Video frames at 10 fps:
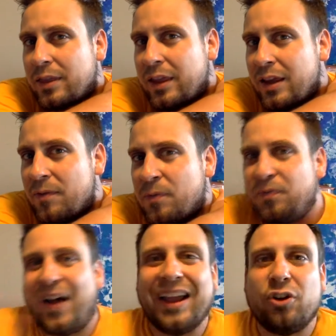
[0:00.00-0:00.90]
the
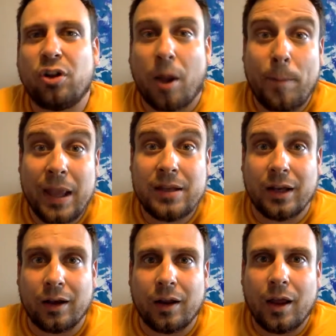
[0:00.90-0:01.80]
final
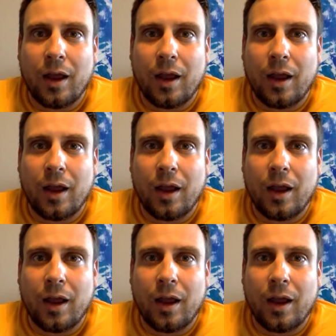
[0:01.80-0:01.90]
opinion,